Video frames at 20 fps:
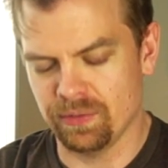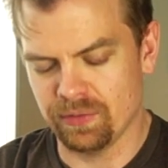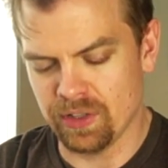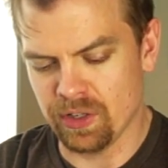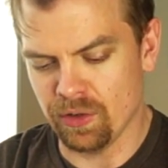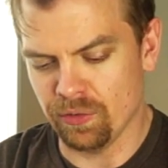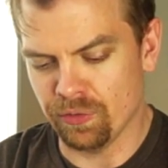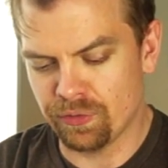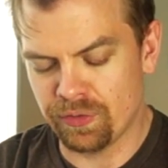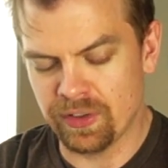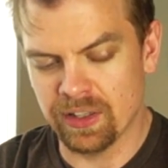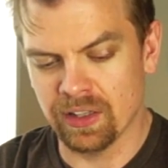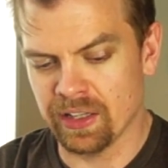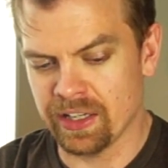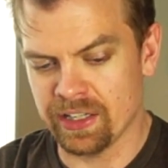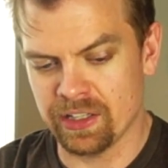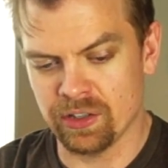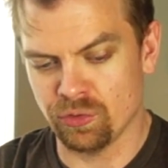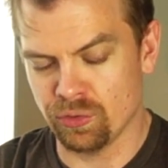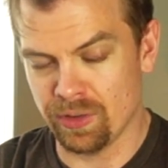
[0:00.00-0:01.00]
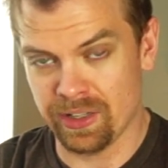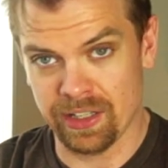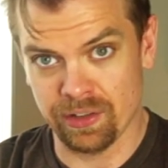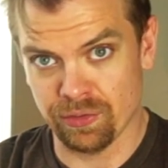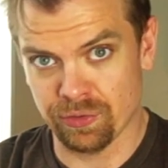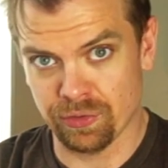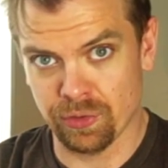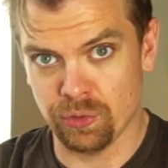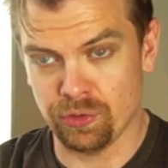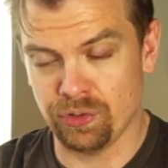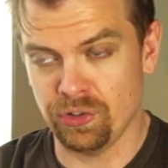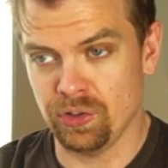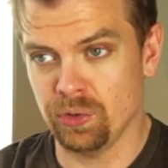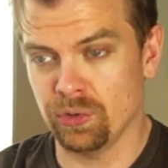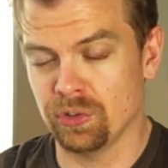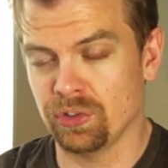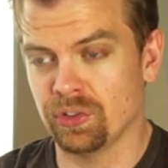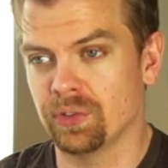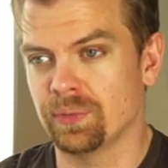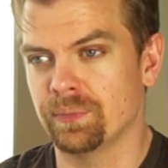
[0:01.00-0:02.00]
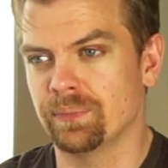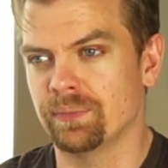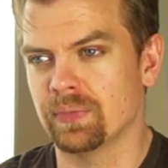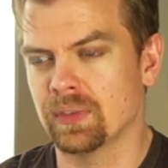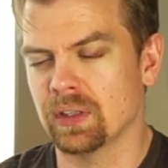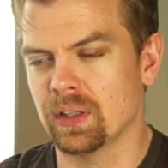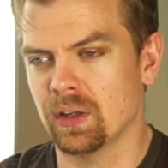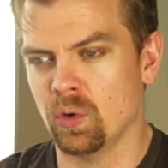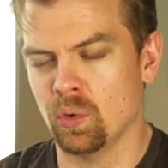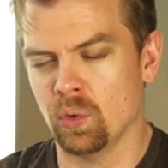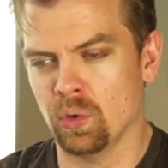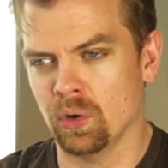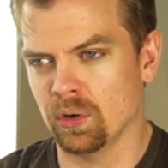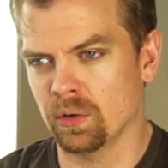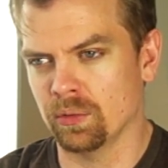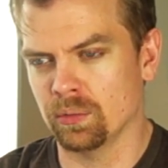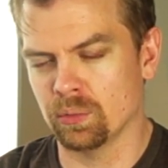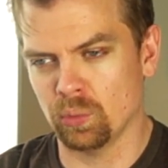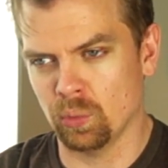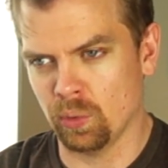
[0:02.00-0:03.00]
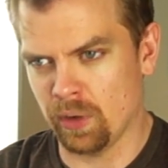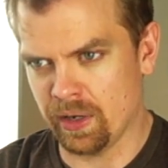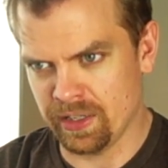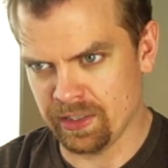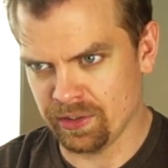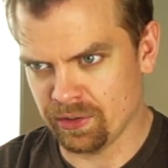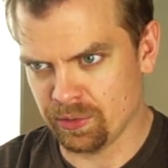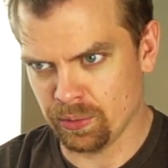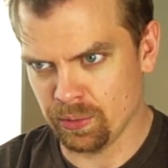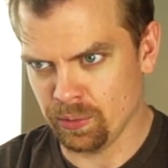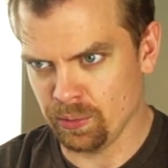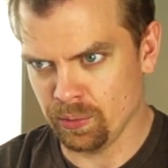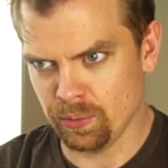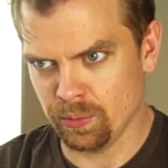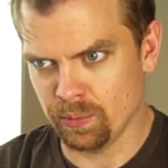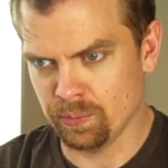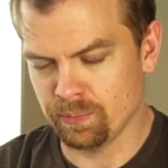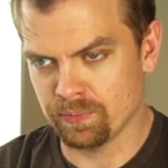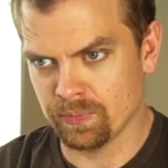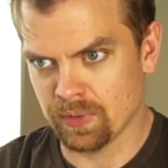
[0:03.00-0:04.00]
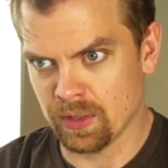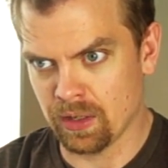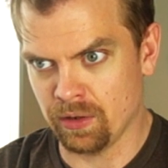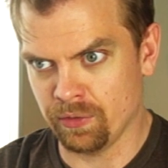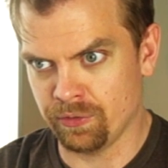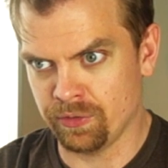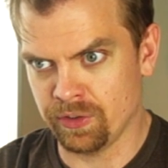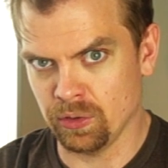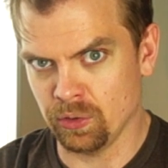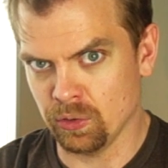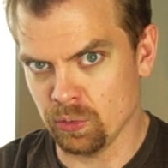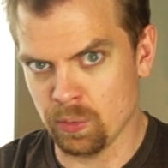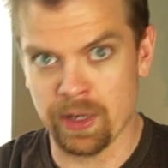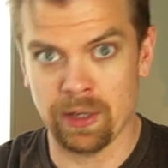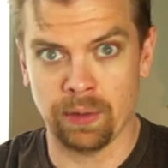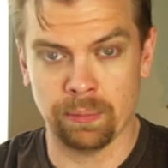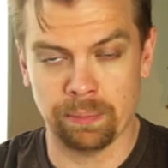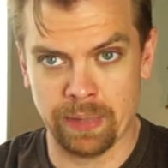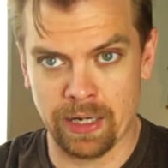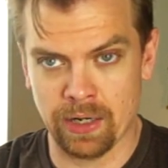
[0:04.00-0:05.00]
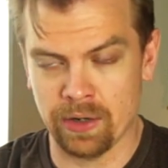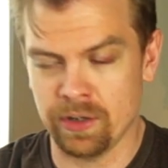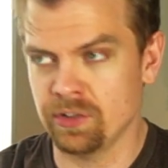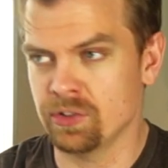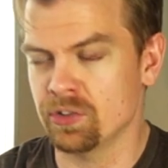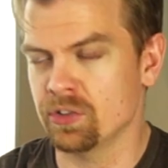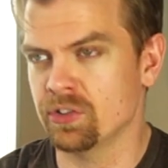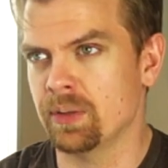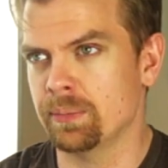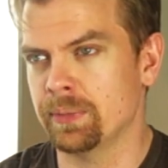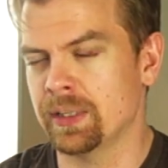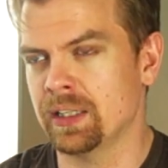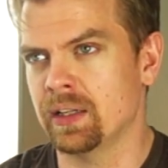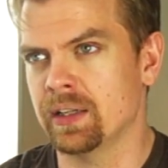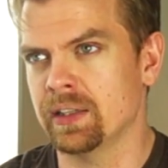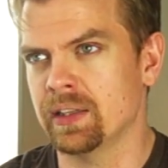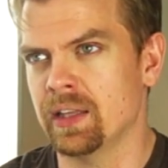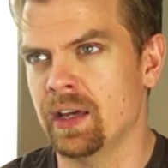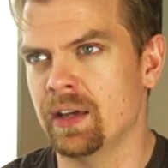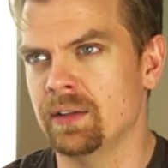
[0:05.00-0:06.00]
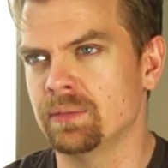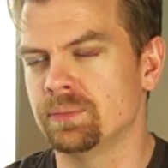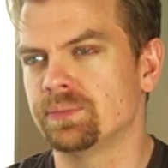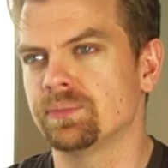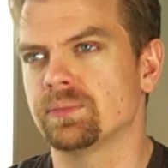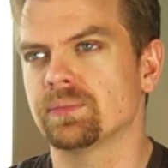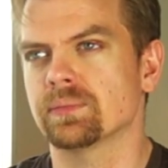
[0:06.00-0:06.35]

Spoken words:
you feel like you're drinking fruit juice or running through a field of wild berries or something like that.